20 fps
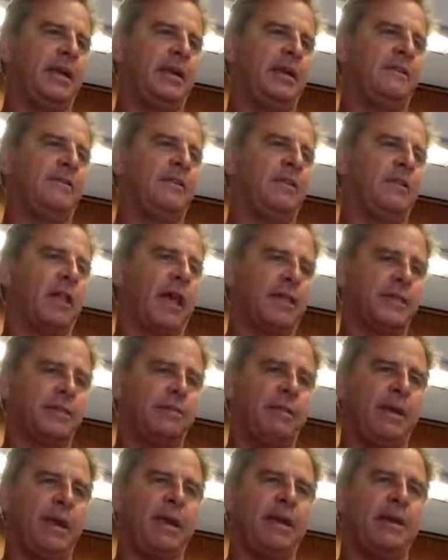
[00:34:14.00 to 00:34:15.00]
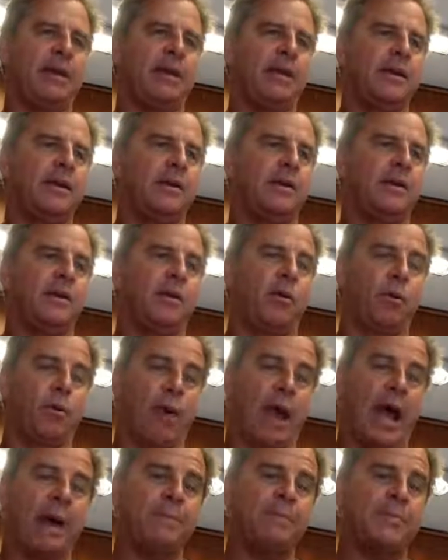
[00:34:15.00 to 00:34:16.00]
if you like to make
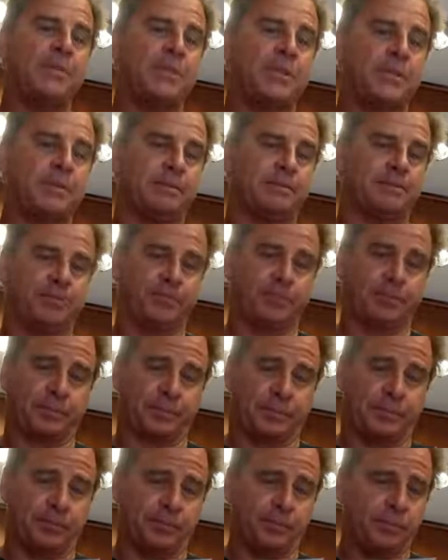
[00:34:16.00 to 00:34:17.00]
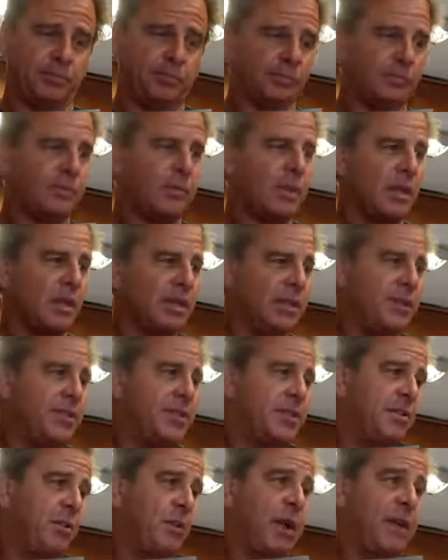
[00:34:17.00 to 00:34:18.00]
wraps,
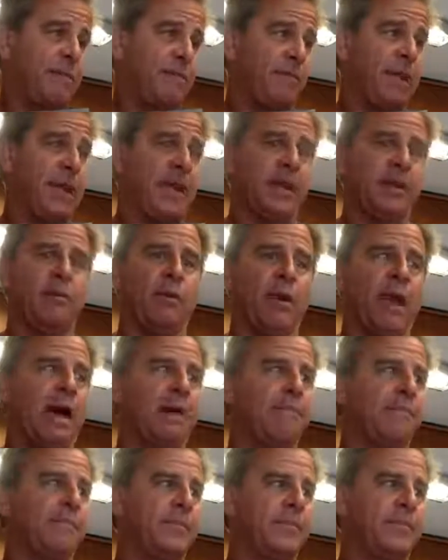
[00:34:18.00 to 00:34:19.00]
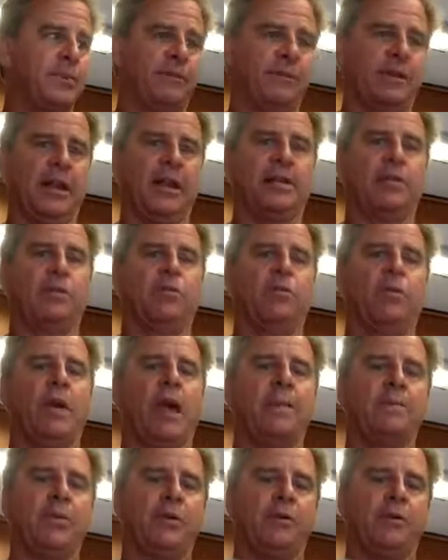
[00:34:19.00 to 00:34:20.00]
this is a way of making a wrap. So if you like to wrap your